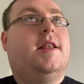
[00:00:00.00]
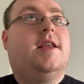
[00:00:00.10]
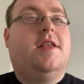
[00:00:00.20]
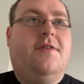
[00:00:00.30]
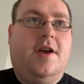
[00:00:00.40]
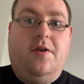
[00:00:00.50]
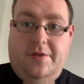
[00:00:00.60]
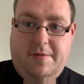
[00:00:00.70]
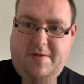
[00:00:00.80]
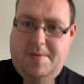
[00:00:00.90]
this thing
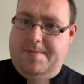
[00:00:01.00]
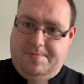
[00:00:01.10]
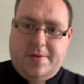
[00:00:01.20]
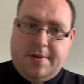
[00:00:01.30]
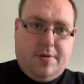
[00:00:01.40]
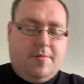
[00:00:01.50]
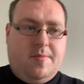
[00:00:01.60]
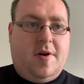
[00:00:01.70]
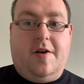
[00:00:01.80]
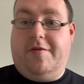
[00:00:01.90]
on from the
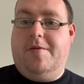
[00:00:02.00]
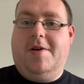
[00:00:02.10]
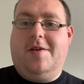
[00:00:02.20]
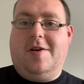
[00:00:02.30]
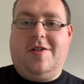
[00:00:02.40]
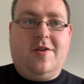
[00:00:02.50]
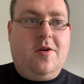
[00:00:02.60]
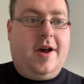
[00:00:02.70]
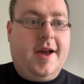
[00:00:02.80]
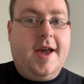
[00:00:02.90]
bathroom, what I should
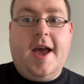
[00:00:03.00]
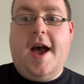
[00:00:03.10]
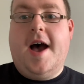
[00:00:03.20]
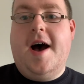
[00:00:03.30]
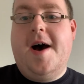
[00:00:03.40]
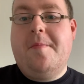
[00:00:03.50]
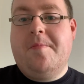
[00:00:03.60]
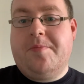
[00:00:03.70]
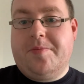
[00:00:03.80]
call it. Today